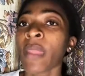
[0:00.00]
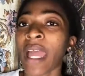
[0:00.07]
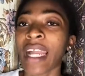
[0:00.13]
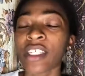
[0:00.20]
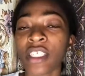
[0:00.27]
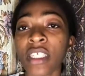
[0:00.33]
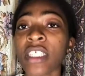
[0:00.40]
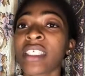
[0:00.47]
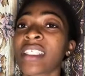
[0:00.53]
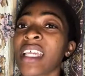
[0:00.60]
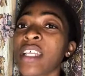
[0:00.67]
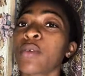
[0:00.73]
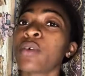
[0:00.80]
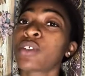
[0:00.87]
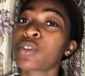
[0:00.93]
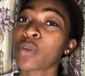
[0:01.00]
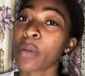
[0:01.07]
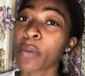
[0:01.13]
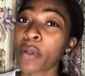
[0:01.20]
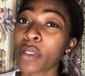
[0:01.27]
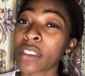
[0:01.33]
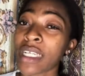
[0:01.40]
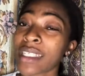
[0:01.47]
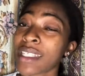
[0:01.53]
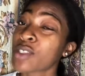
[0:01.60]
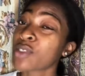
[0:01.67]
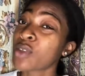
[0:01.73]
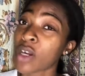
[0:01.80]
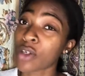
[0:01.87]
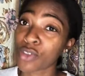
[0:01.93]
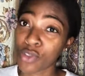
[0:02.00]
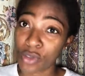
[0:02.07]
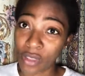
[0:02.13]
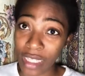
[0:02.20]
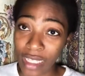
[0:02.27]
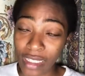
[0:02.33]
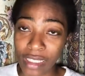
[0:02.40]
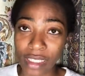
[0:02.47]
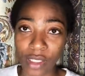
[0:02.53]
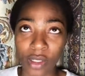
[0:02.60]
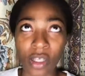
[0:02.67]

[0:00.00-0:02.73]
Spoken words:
Actually, he said it was to apologize. I don't know how true that is,